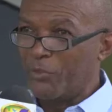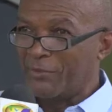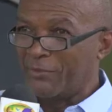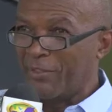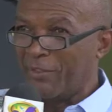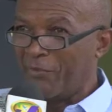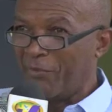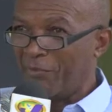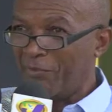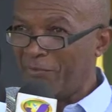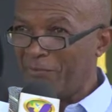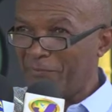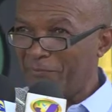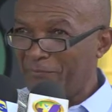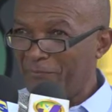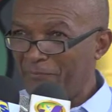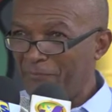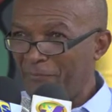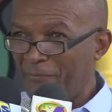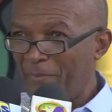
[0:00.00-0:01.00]
years ago.
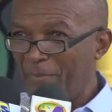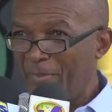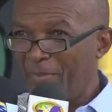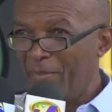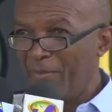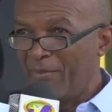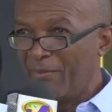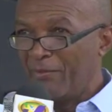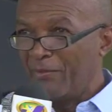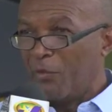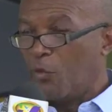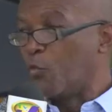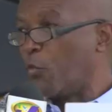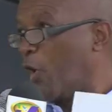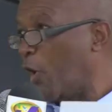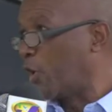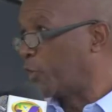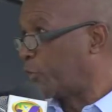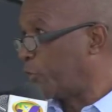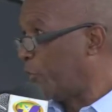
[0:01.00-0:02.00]
The
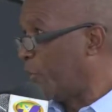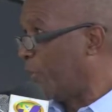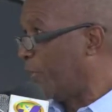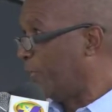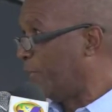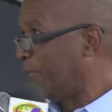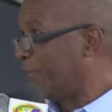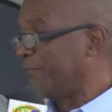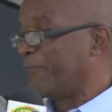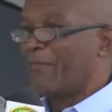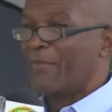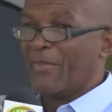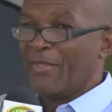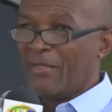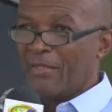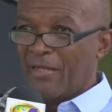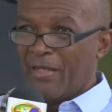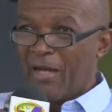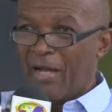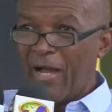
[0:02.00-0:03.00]
worst roads.
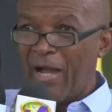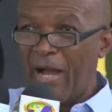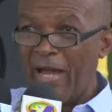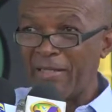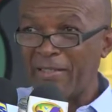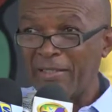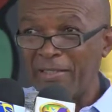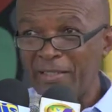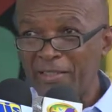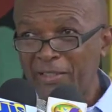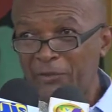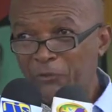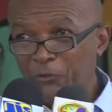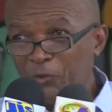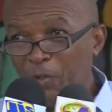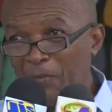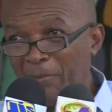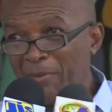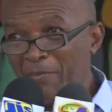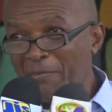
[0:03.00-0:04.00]
And he
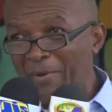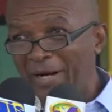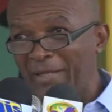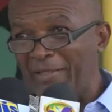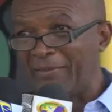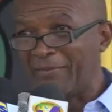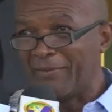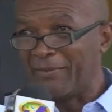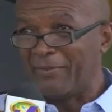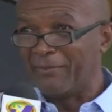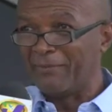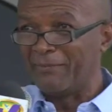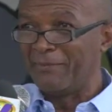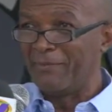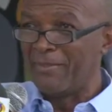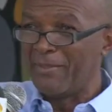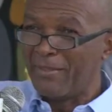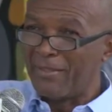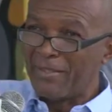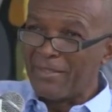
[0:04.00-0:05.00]
took up the mantle.
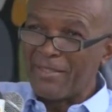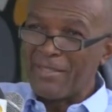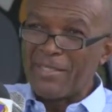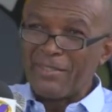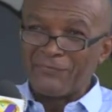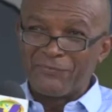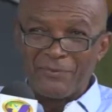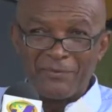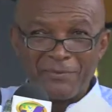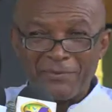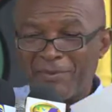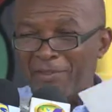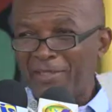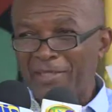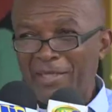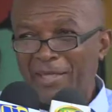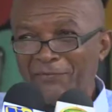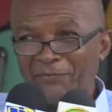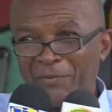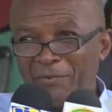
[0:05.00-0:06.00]

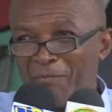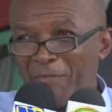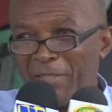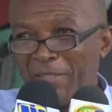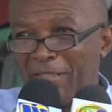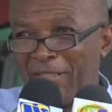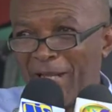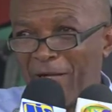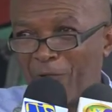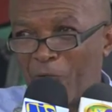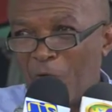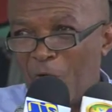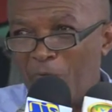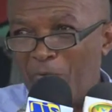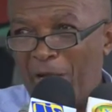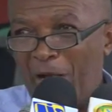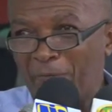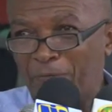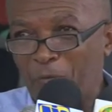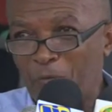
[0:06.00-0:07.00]
Even me in Lacko,
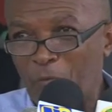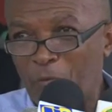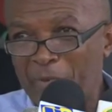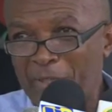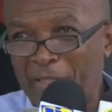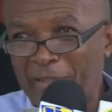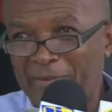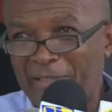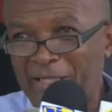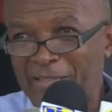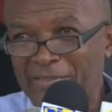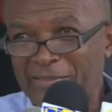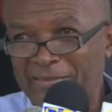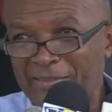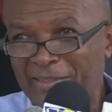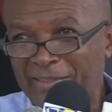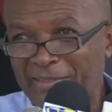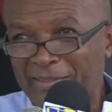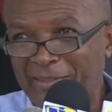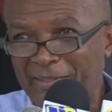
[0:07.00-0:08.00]
we had to wait and
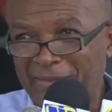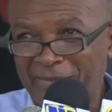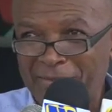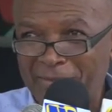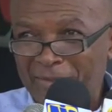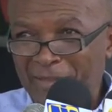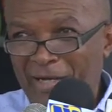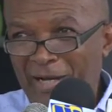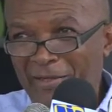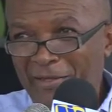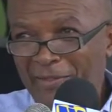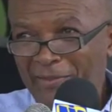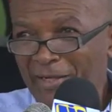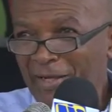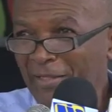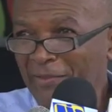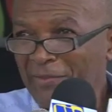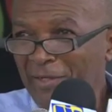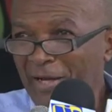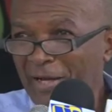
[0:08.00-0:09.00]
see
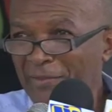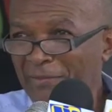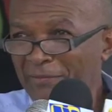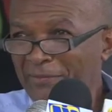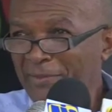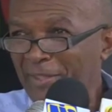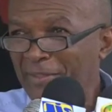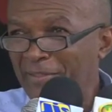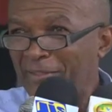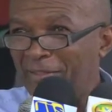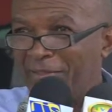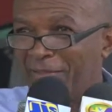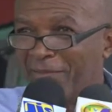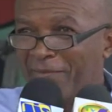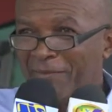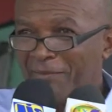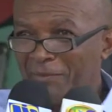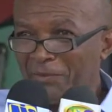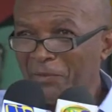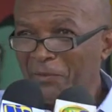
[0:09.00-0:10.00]
and take the,
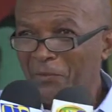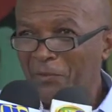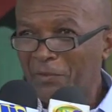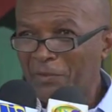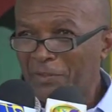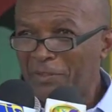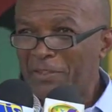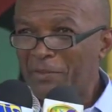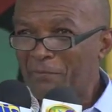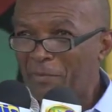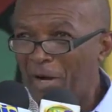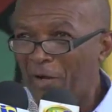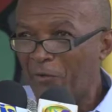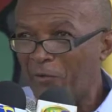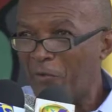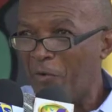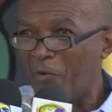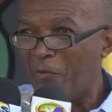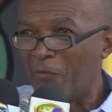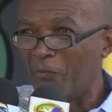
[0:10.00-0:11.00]
in the
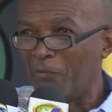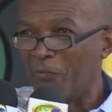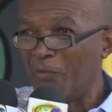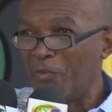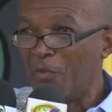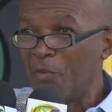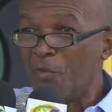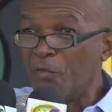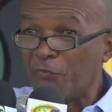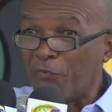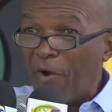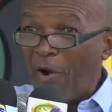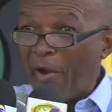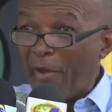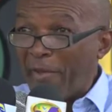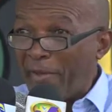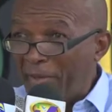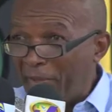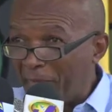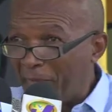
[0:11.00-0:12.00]
background for
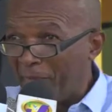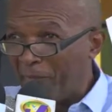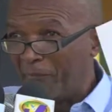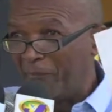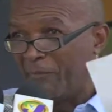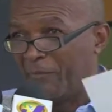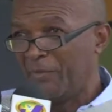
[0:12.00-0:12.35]
him